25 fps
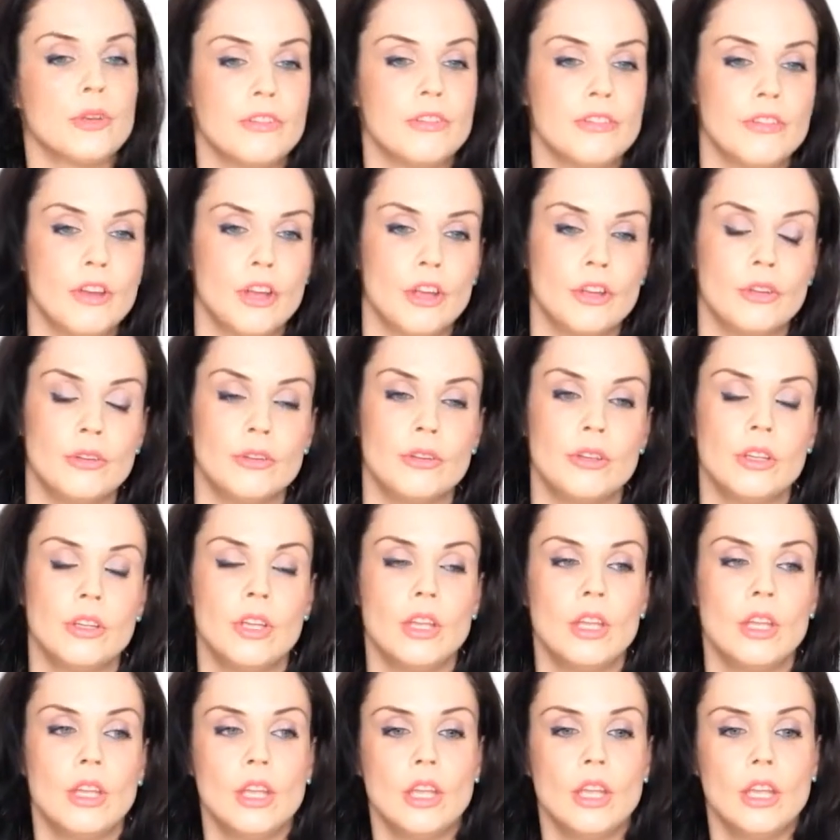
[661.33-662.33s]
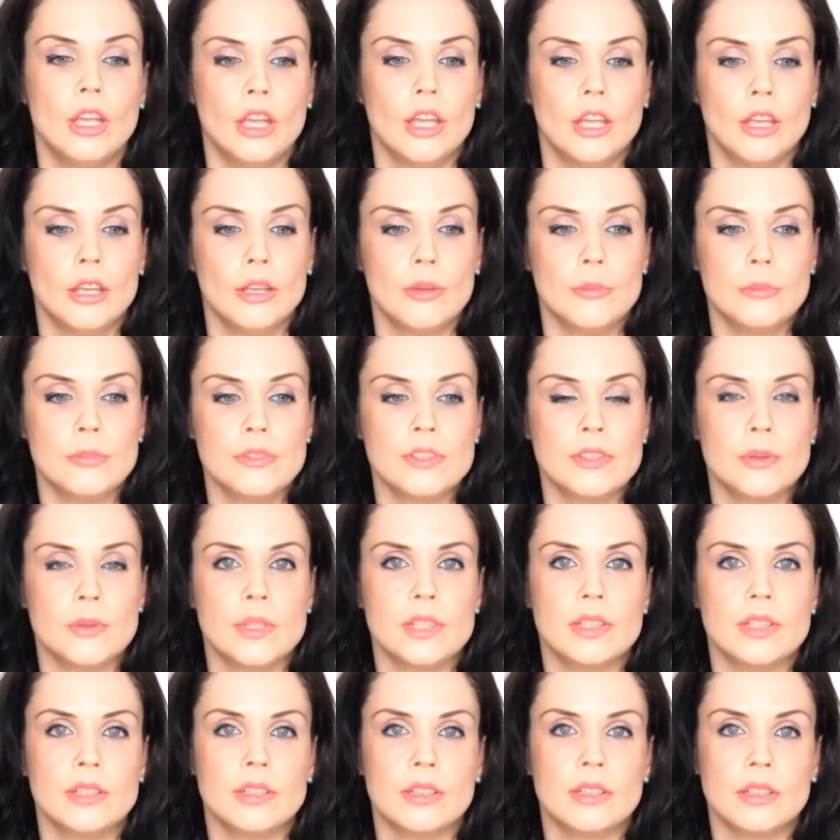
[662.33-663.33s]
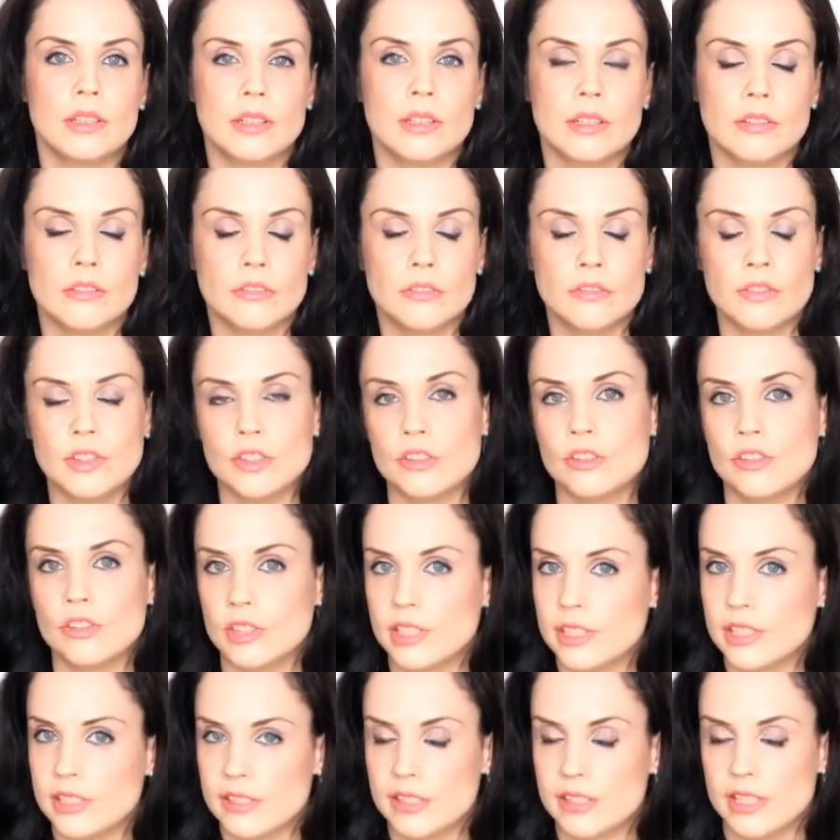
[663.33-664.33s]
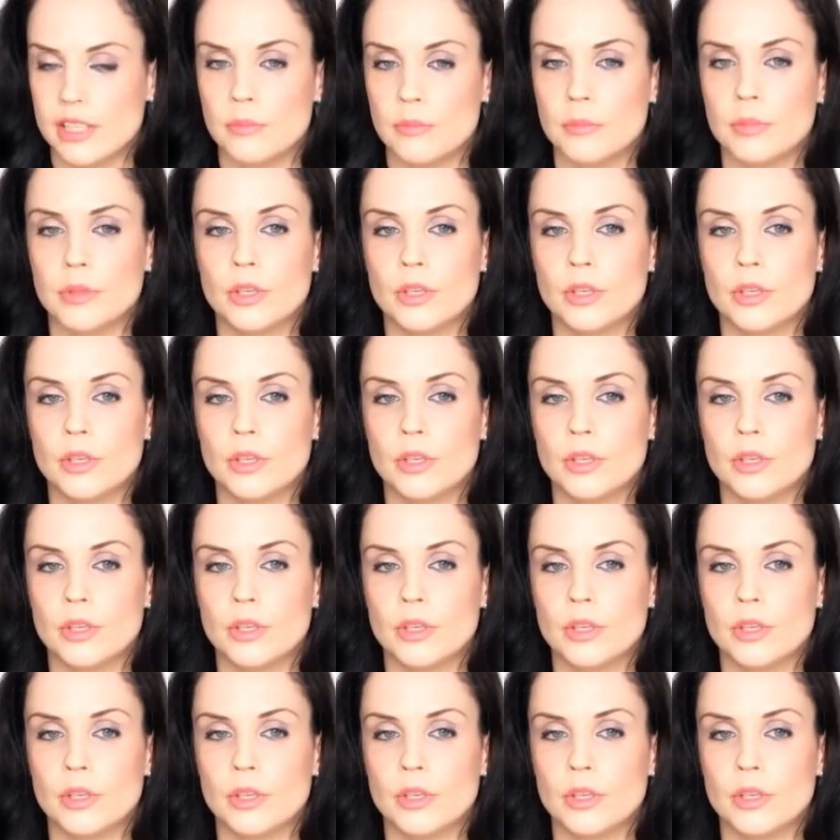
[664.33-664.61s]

my phone. So I didn't visually see it,